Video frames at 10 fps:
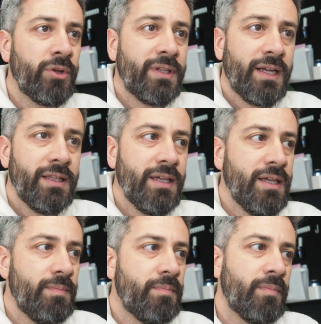what are
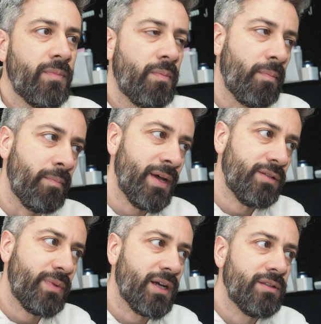the
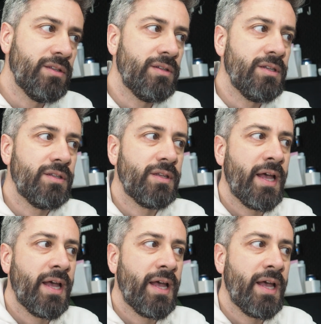best practices